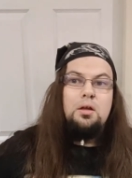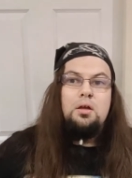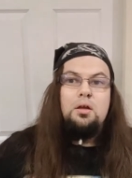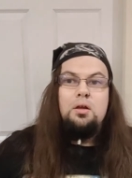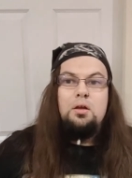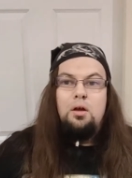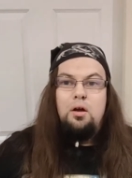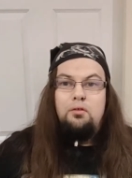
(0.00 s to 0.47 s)

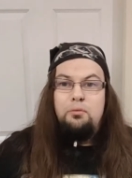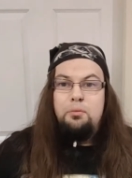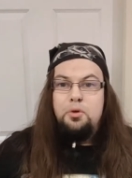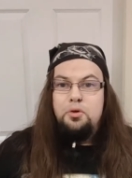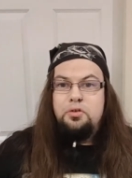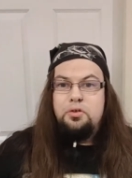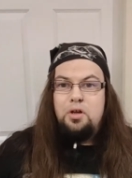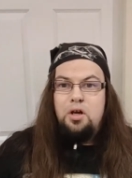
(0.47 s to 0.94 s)
of
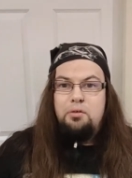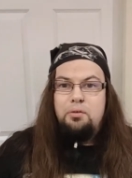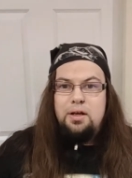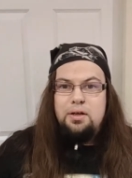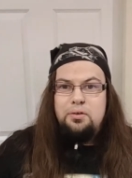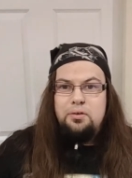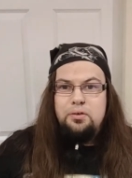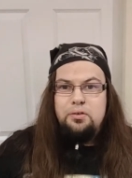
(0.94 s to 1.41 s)
Moonscar
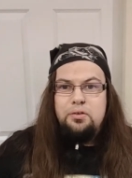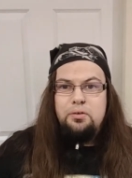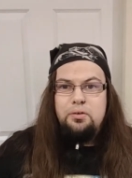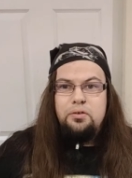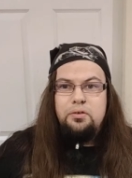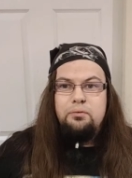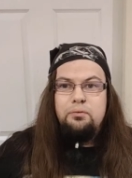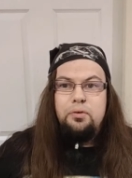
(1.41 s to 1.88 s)
Records, who
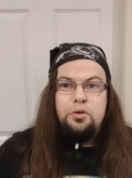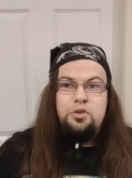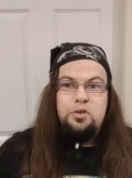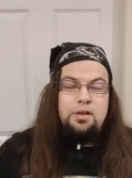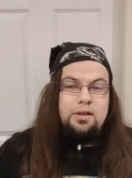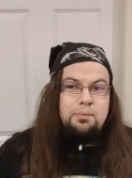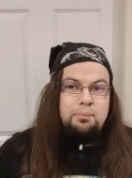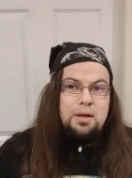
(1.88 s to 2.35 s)
has
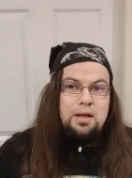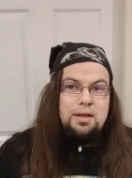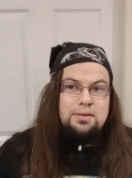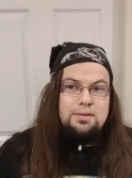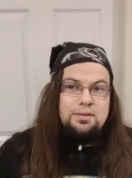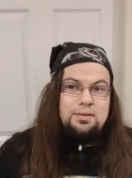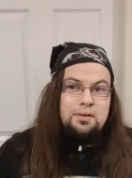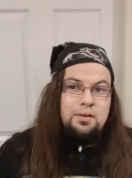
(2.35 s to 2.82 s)
unfortunately
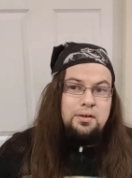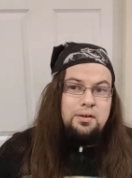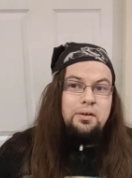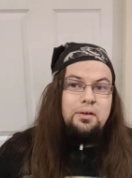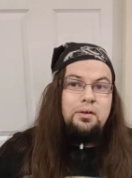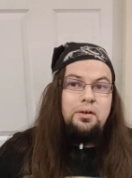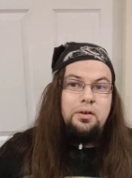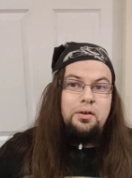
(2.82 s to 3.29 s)
passed on
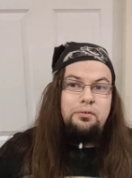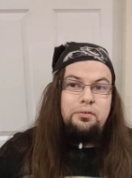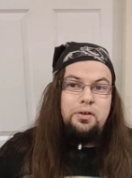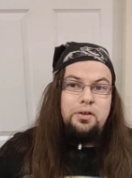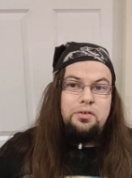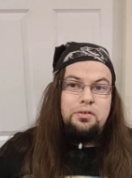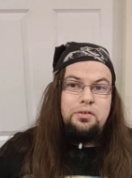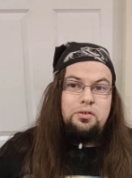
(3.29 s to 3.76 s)
the
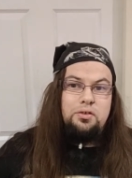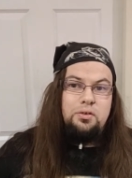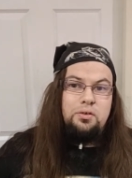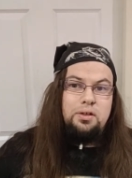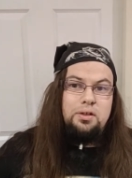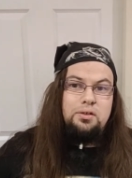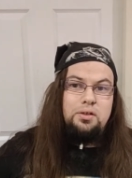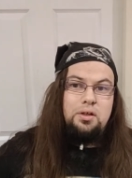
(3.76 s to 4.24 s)
1st of June
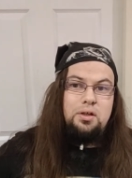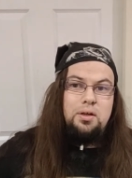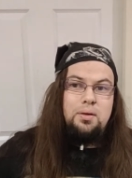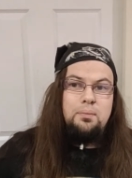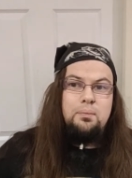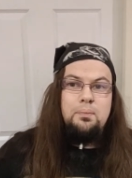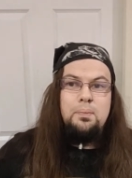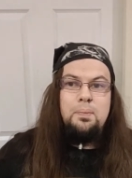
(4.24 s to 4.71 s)
this year.
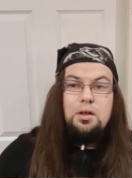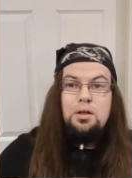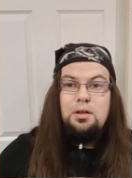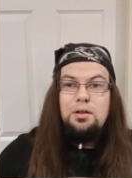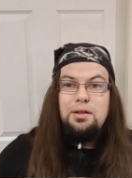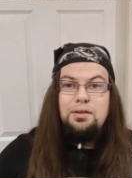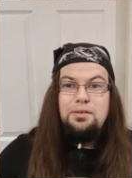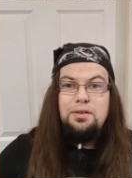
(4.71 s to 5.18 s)

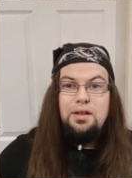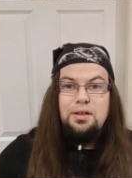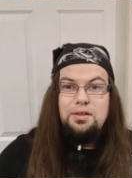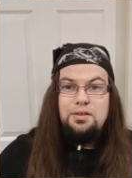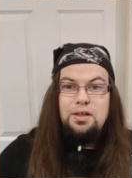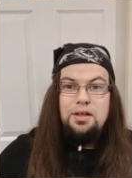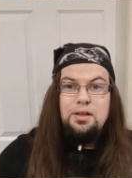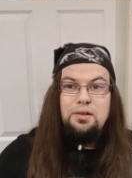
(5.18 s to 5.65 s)
They started the
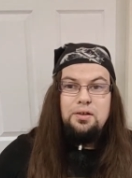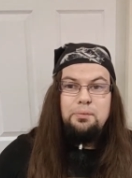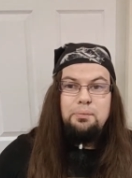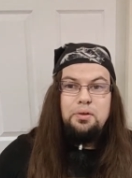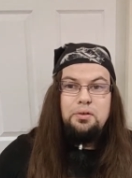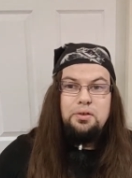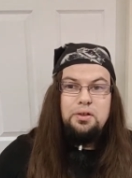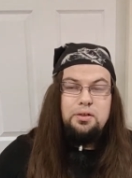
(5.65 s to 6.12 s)
channel on a
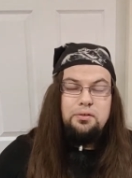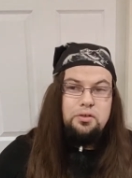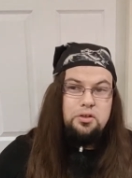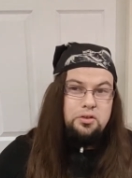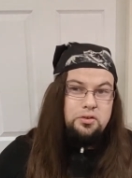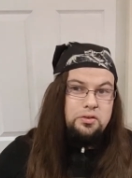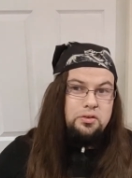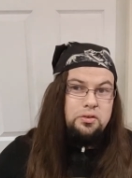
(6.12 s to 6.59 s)
budget of just
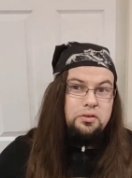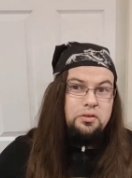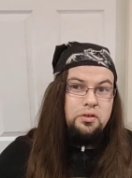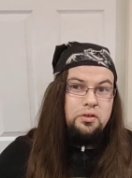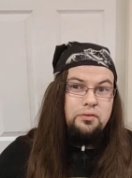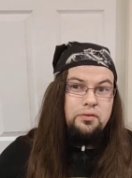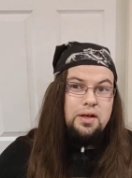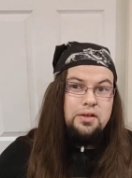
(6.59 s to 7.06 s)

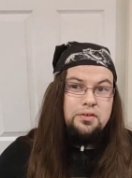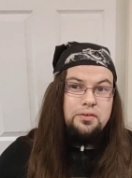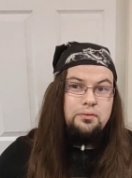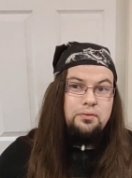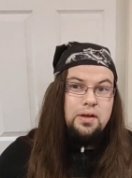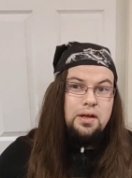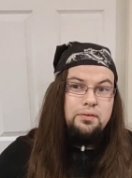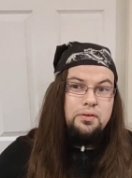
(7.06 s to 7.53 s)

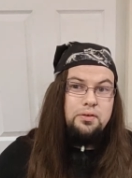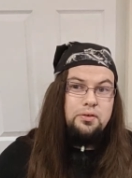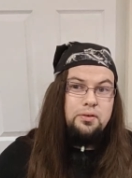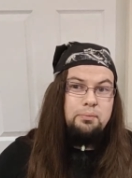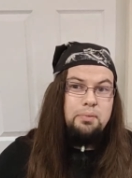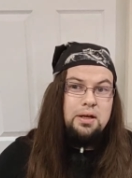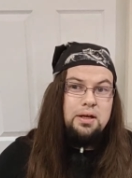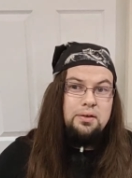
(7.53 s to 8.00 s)

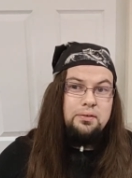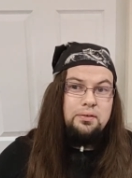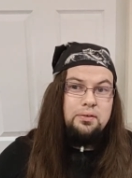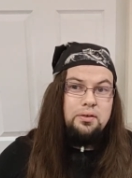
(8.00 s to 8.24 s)
£2,500.